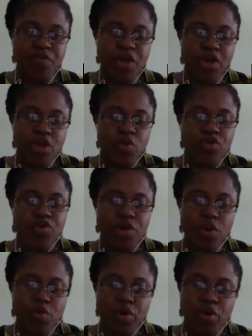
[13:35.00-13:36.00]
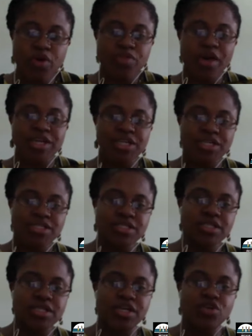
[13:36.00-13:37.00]
we run what we call the
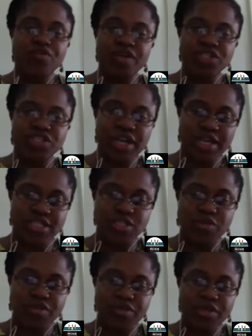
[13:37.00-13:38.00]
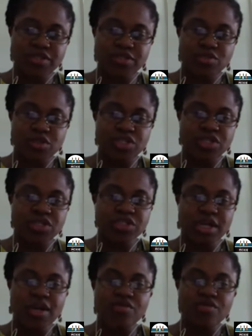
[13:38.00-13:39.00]
Ashesi Innovation Experience, which is
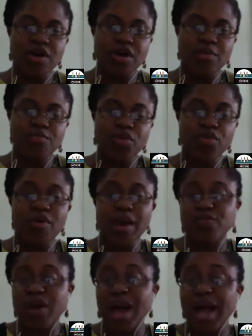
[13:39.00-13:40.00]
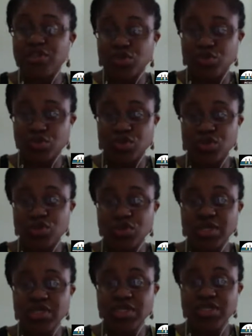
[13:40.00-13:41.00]
a program for high school
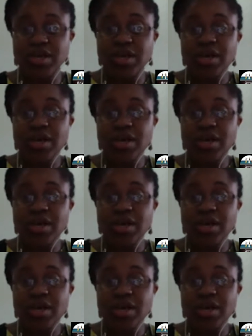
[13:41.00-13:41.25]
students,